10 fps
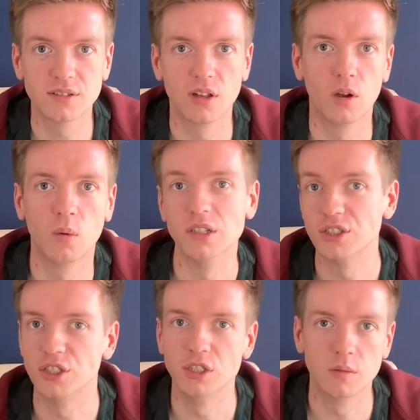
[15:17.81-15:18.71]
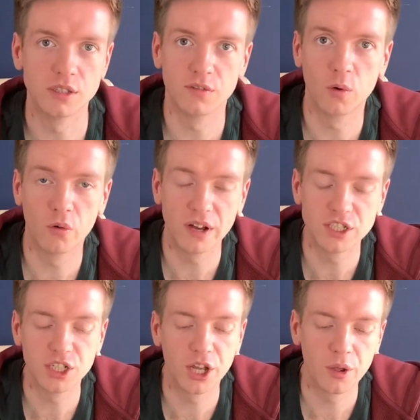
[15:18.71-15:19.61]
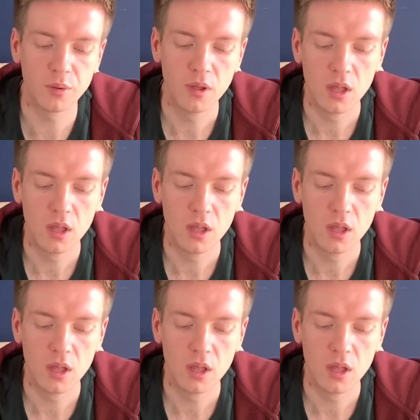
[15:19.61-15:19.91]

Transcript: so a 1:2, 1:4 ratio.